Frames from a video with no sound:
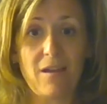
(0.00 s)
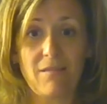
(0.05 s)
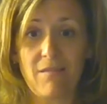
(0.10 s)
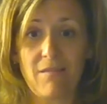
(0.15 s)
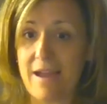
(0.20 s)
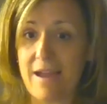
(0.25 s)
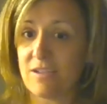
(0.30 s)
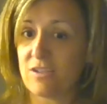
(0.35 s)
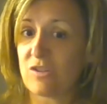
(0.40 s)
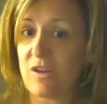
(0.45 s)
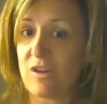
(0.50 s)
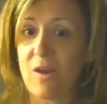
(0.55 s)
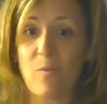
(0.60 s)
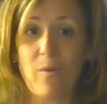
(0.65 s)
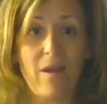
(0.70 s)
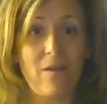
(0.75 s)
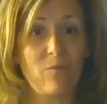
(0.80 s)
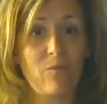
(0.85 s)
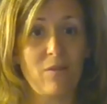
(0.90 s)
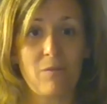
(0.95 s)
Last year I
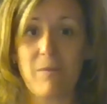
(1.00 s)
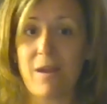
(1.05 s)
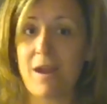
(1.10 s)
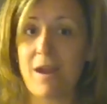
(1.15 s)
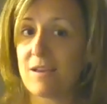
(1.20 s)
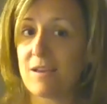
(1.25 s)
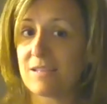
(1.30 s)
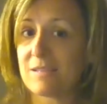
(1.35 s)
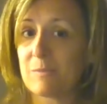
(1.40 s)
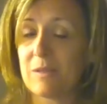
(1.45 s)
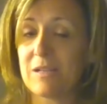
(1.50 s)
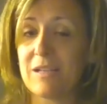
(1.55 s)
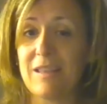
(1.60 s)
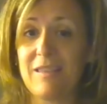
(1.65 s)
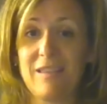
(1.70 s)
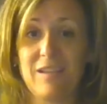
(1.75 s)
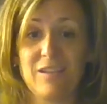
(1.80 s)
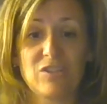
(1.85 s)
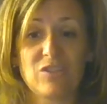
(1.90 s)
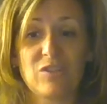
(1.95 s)
went with my husband,
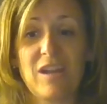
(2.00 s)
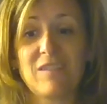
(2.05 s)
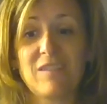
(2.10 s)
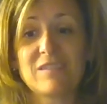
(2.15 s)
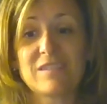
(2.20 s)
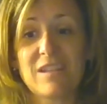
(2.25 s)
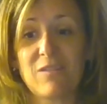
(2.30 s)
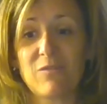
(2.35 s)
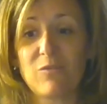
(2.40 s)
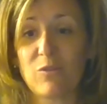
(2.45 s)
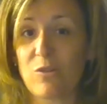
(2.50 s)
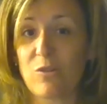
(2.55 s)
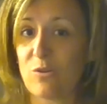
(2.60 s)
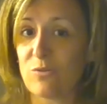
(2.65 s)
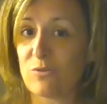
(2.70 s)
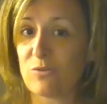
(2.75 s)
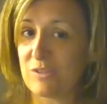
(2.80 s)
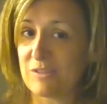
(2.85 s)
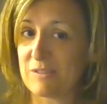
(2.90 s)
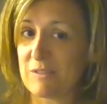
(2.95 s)
and this year I have several
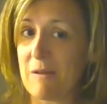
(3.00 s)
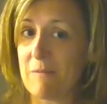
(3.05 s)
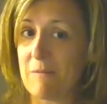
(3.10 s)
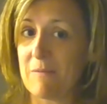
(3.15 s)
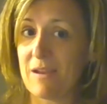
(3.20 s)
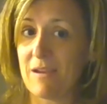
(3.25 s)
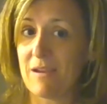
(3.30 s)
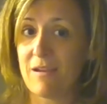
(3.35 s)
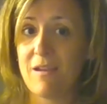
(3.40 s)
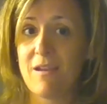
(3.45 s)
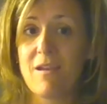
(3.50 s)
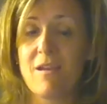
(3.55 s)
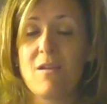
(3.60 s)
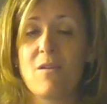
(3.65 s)
coaches coming